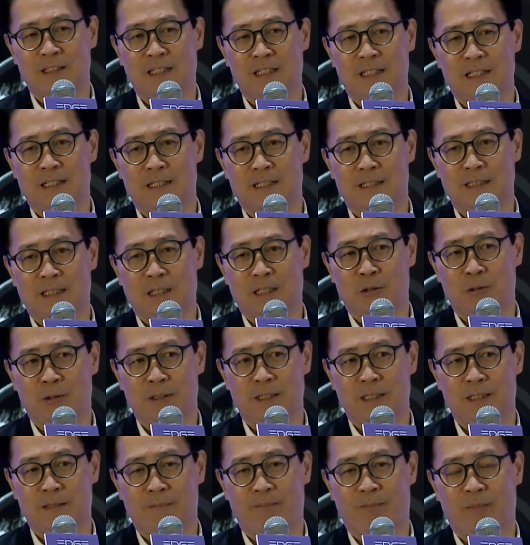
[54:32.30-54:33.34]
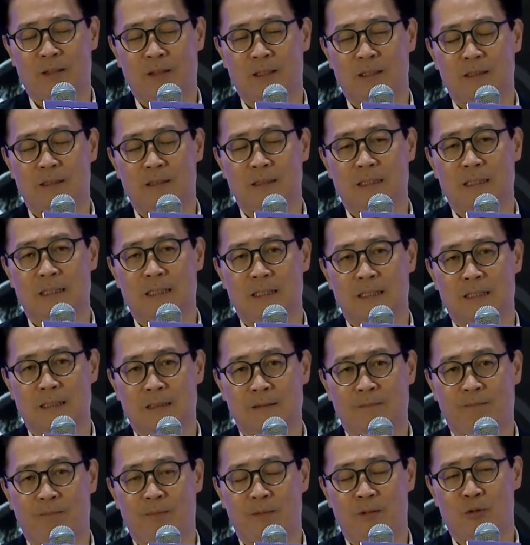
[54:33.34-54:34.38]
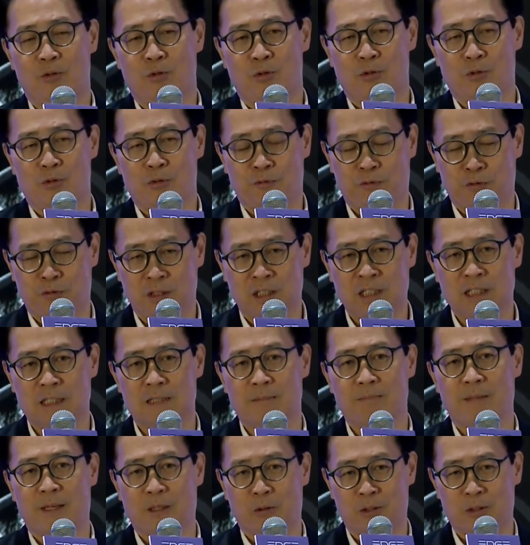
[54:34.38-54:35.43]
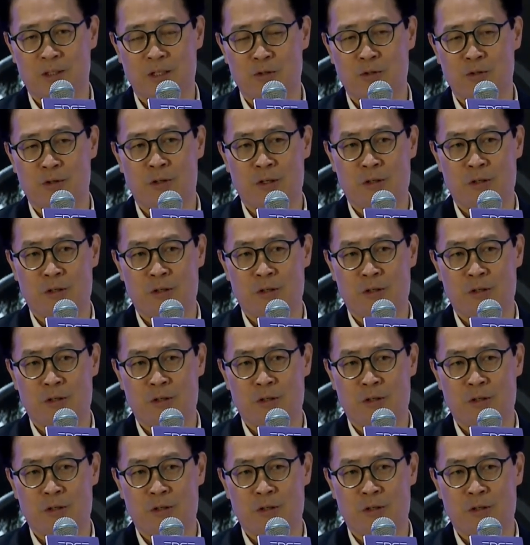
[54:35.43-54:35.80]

billion, they have received a lot of